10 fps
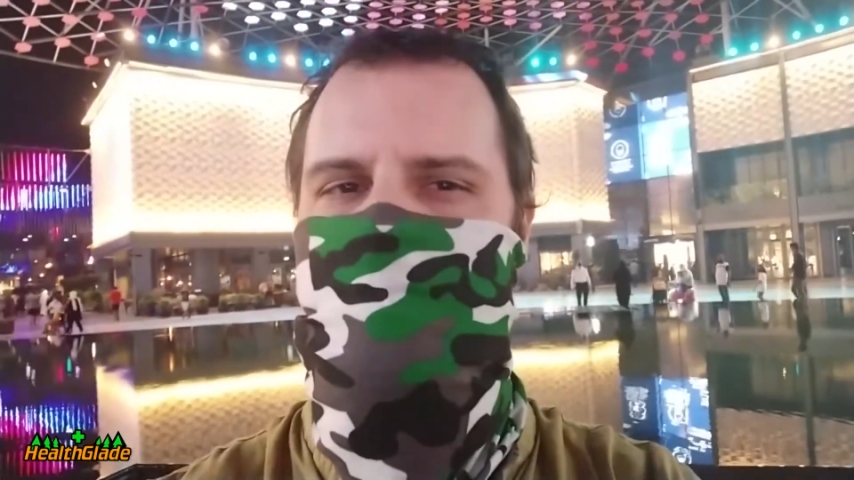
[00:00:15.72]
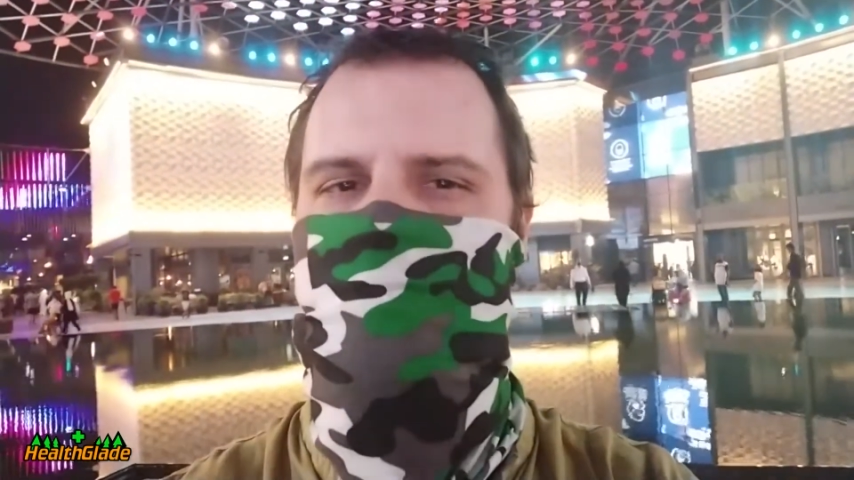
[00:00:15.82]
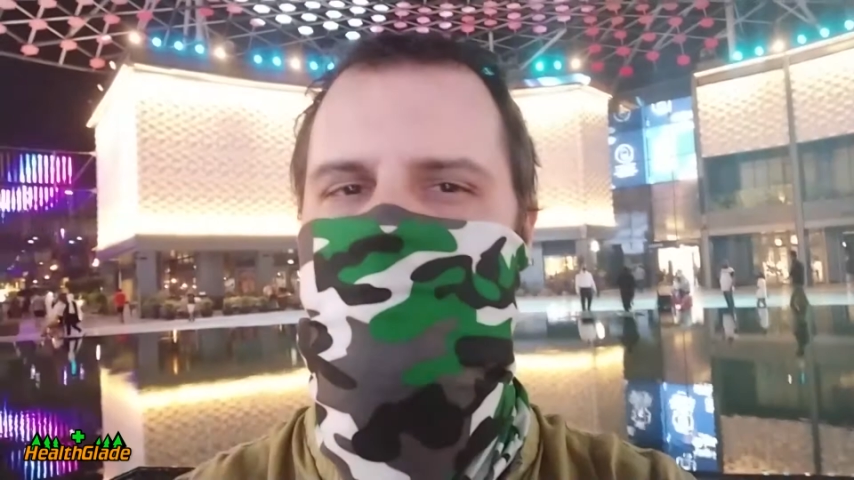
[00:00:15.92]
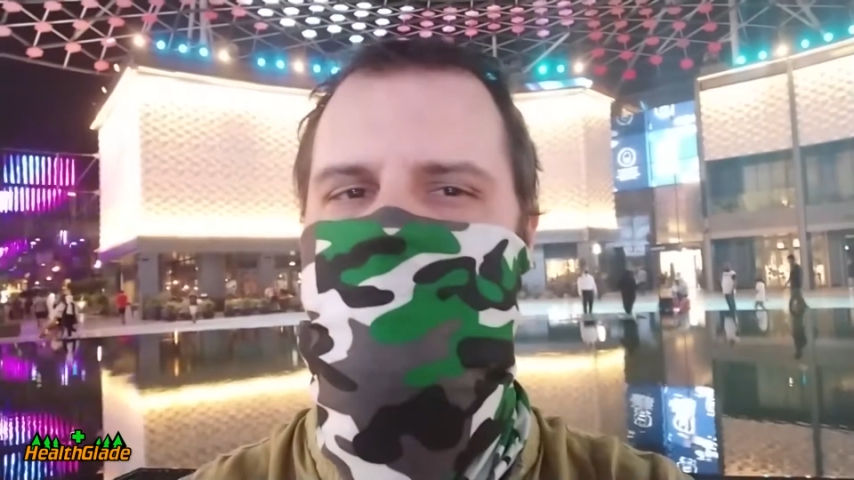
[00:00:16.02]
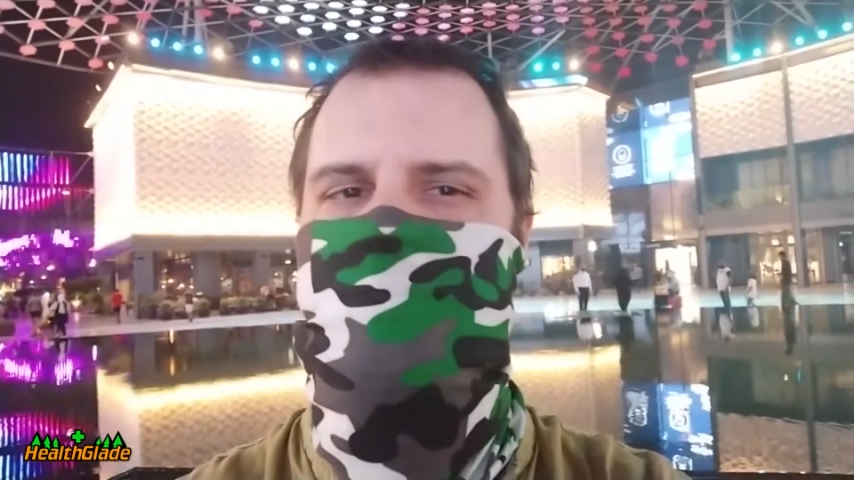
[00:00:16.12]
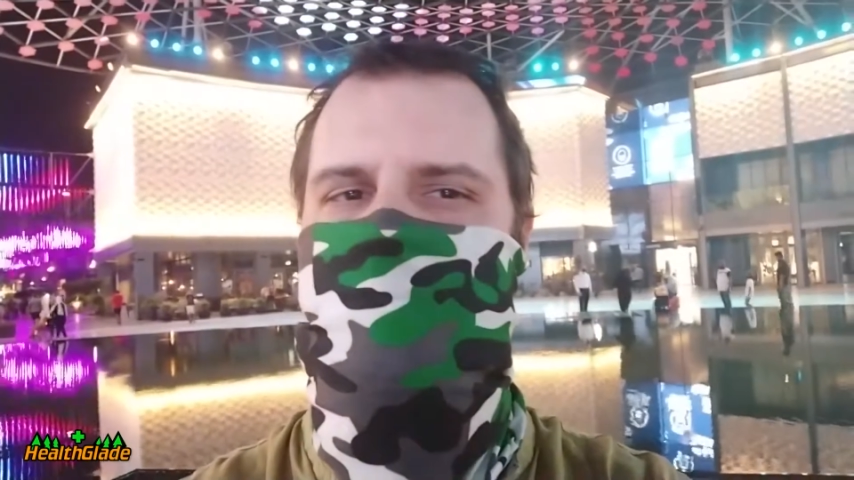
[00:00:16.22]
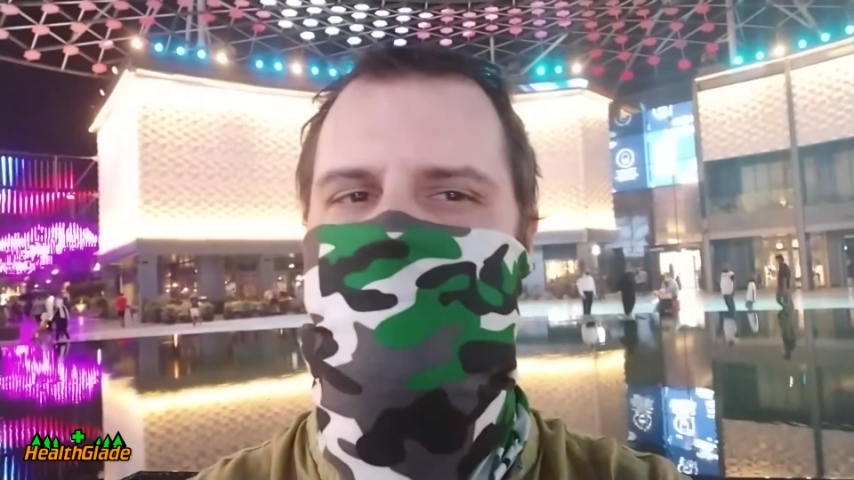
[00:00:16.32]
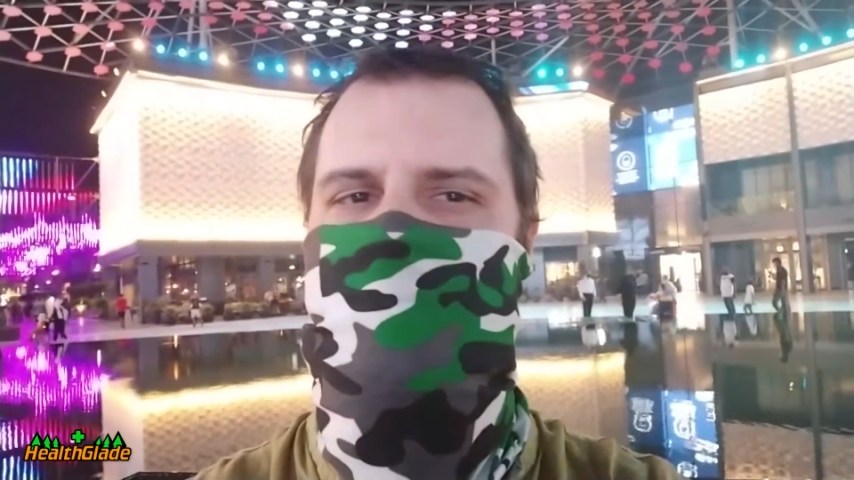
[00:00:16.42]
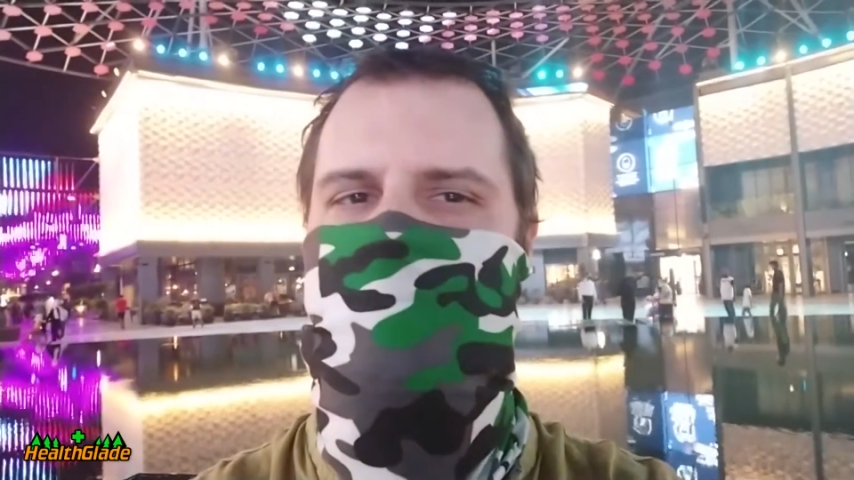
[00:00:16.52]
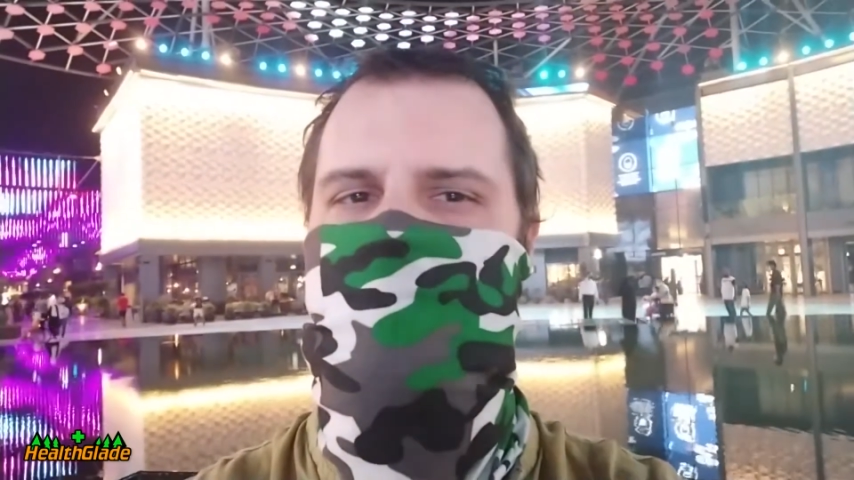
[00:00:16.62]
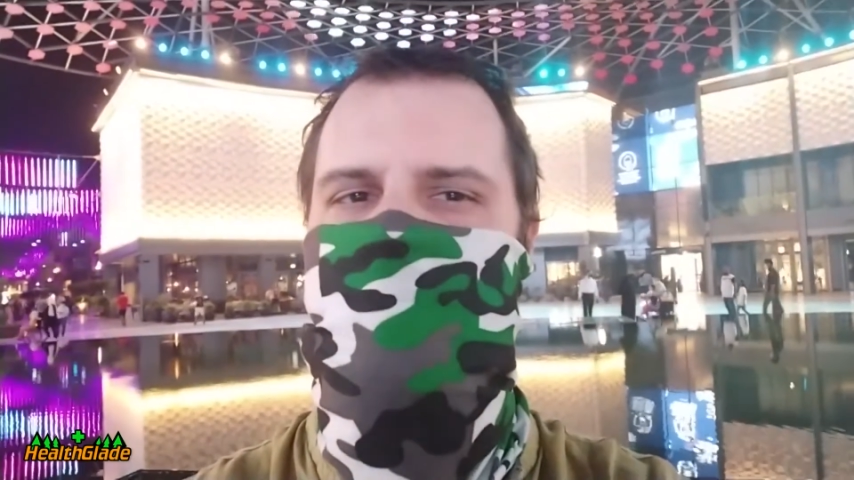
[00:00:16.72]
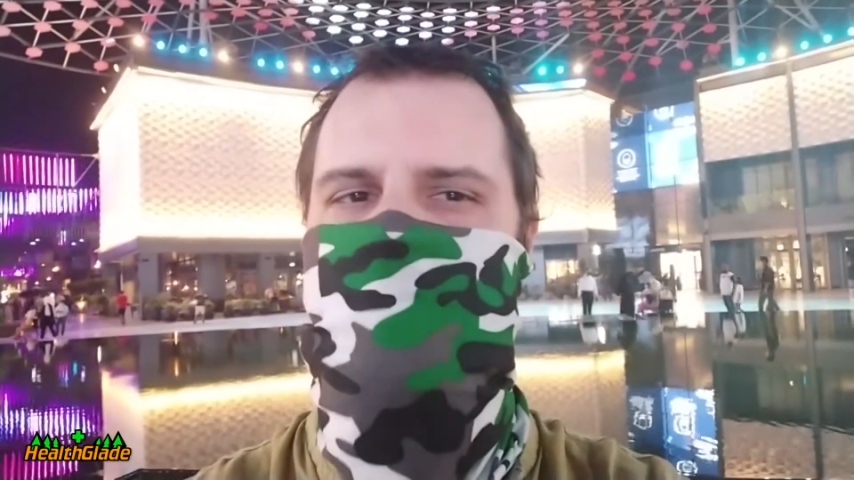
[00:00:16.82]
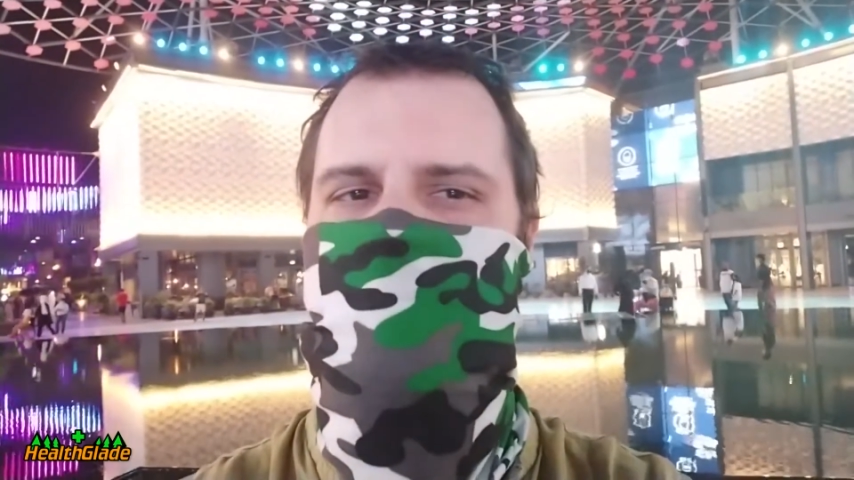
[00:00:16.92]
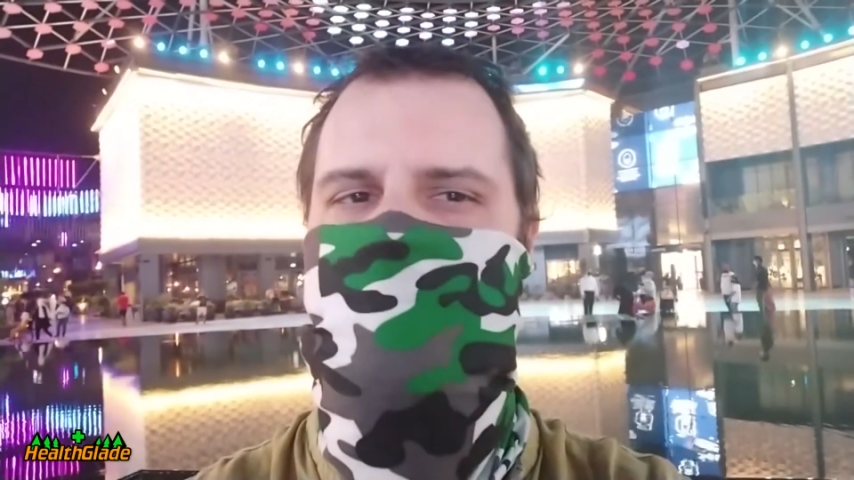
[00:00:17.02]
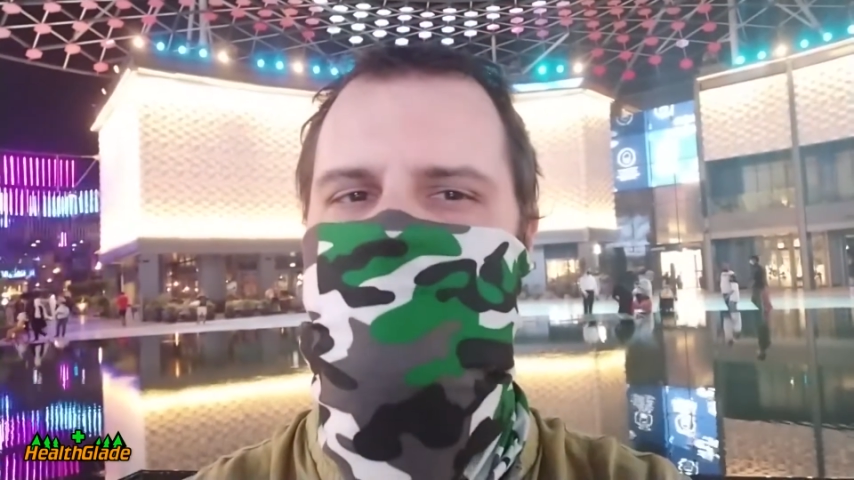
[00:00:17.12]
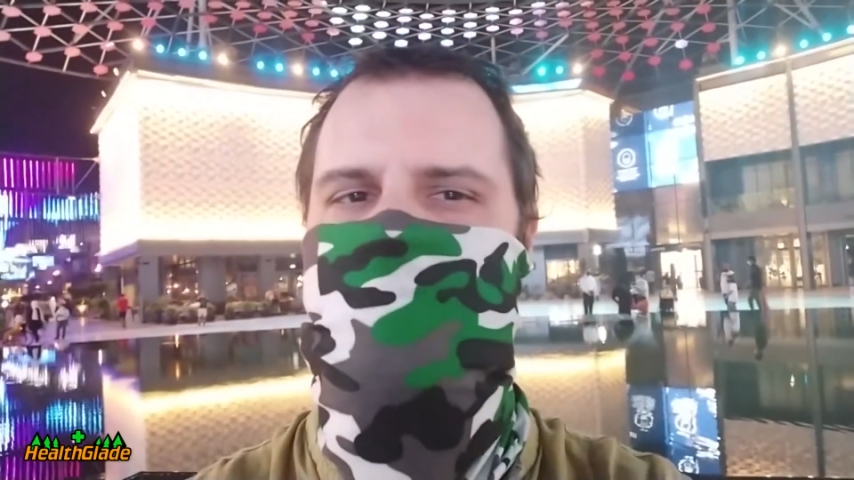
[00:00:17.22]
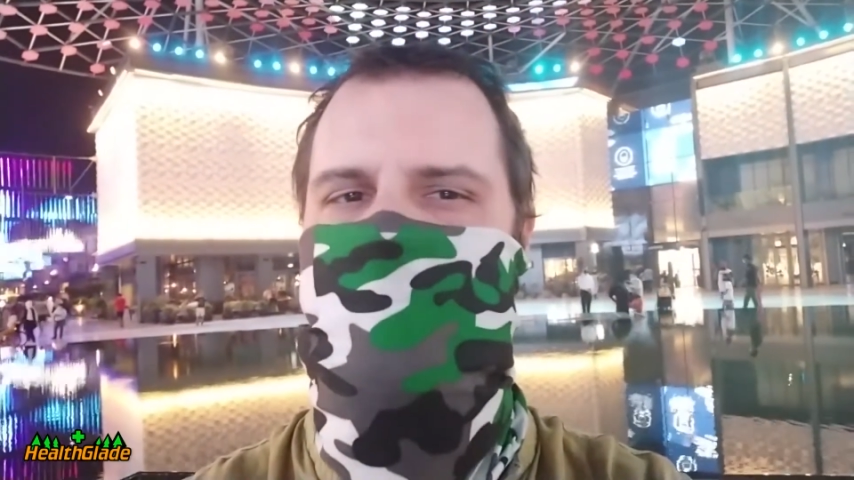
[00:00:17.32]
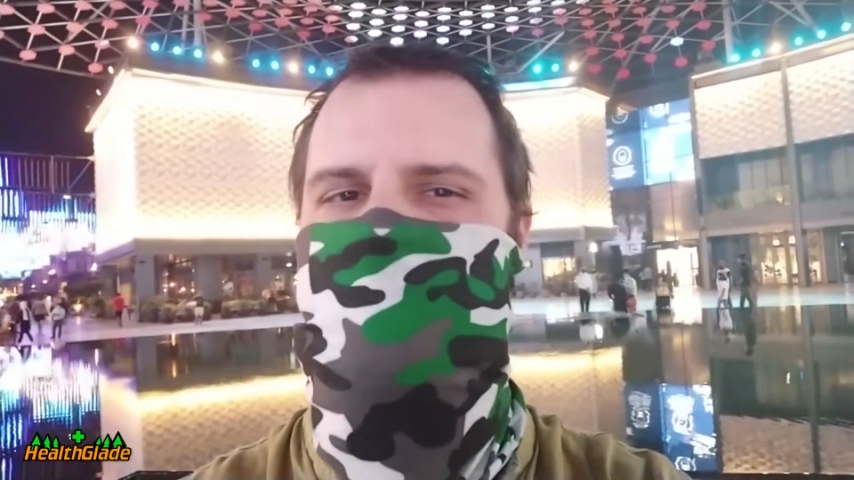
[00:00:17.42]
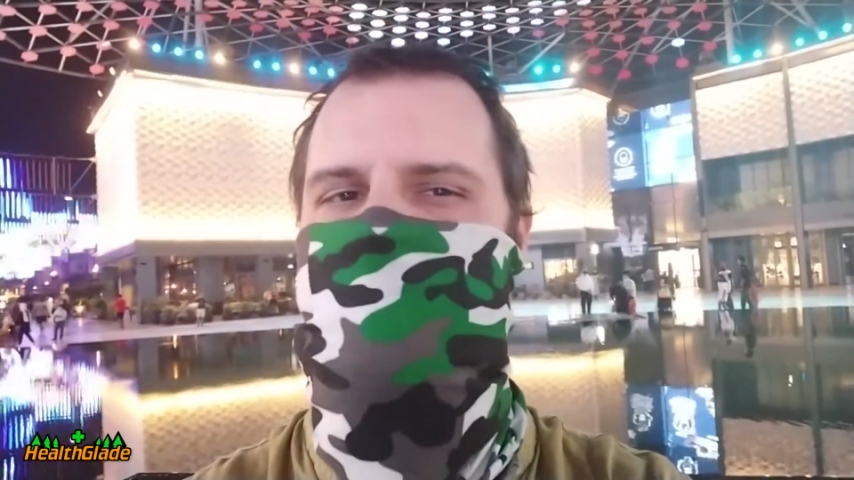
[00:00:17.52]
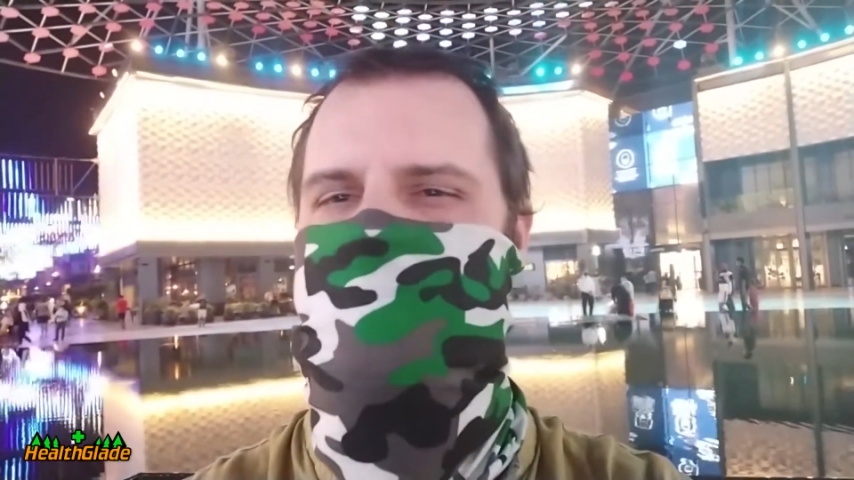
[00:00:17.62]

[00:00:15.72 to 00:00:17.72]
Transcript: Fortunately, there are many ways we can